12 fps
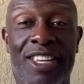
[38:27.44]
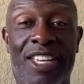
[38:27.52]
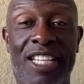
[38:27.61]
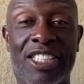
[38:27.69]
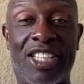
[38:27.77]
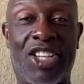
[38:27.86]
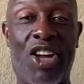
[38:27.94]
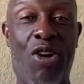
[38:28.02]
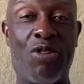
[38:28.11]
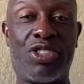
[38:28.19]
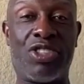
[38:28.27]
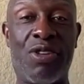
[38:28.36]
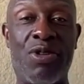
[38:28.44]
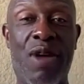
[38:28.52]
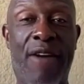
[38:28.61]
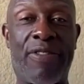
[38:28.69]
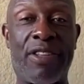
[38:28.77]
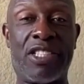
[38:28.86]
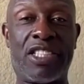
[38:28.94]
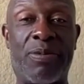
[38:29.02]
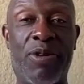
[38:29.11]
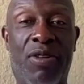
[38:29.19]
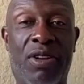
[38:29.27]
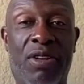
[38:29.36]
as a coach, you have to just be
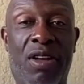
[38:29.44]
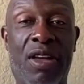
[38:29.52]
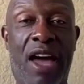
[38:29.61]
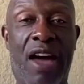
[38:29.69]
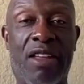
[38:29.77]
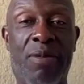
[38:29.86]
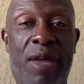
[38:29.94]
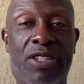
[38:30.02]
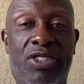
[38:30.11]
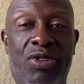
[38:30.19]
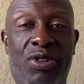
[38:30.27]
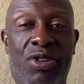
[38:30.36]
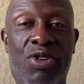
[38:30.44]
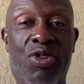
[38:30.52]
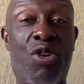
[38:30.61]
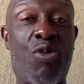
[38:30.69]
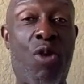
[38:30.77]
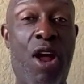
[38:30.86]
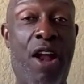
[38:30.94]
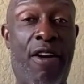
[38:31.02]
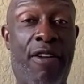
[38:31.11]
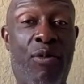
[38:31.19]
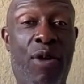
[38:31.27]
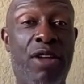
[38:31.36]
on the lookout and make sure you're aware
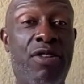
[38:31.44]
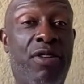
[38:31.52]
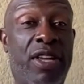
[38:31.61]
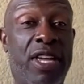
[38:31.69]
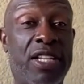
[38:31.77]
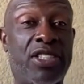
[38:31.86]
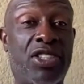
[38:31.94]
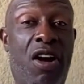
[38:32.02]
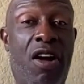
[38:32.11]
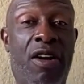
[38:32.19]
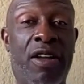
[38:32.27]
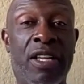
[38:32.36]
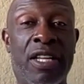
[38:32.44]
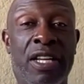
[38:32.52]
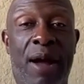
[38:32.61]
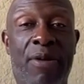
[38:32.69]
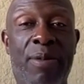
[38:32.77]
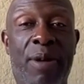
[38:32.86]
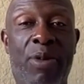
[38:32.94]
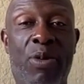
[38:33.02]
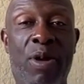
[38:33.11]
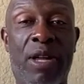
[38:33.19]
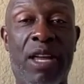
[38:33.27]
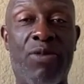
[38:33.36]
of where your kids are. I remember we
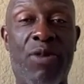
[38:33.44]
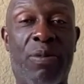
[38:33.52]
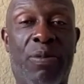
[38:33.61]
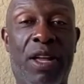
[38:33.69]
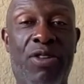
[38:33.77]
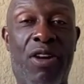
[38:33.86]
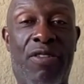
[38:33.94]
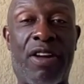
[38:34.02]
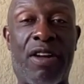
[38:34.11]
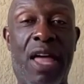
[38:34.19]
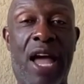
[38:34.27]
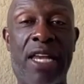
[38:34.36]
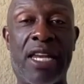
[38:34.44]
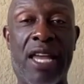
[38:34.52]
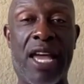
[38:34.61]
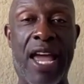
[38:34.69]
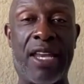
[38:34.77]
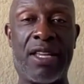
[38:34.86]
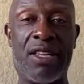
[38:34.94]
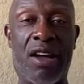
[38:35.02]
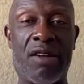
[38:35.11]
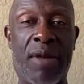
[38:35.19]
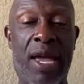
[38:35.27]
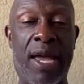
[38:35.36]
were getting ready to play North Carolina, and I had a
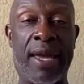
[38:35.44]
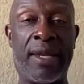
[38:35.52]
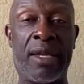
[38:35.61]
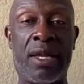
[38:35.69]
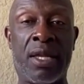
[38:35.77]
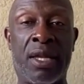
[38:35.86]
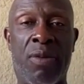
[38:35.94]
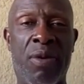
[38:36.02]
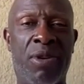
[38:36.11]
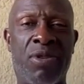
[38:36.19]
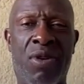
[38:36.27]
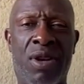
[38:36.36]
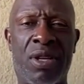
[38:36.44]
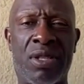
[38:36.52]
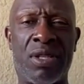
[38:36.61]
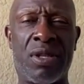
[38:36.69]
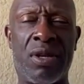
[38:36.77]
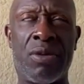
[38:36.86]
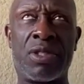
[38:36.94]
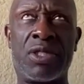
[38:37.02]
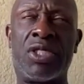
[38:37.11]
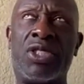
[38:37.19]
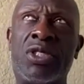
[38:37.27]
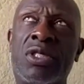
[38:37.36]
young man. We were doing it was a
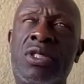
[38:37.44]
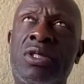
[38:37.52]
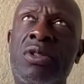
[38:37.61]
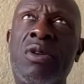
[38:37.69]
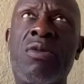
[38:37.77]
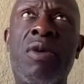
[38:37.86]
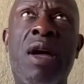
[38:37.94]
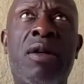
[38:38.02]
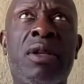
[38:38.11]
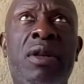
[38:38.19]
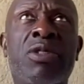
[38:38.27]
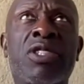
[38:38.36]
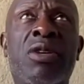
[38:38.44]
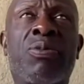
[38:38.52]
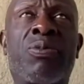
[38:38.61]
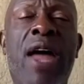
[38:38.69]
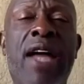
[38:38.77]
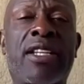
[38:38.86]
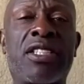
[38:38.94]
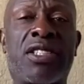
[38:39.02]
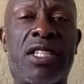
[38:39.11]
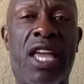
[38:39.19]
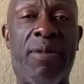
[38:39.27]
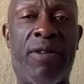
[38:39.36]
shoot around. It was a practice the
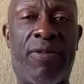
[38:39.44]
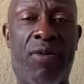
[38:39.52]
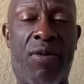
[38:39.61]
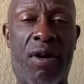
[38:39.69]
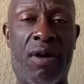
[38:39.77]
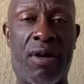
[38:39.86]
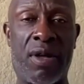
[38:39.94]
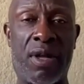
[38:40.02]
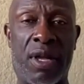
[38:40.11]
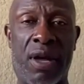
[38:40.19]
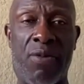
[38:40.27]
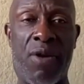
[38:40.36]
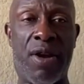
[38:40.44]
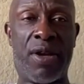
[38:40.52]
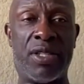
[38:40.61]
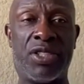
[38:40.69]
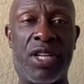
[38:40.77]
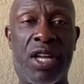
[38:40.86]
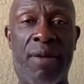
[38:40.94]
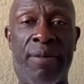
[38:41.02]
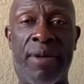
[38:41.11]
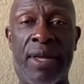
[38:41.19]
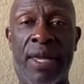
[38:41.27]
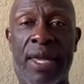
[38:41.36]
day before, and we're in a
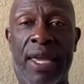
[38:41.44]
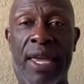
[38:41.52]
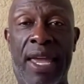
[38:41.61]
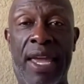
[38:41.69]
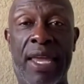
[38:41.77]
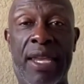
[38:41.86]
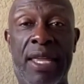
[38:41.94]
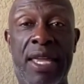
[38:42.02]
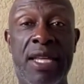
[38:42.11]
gym, and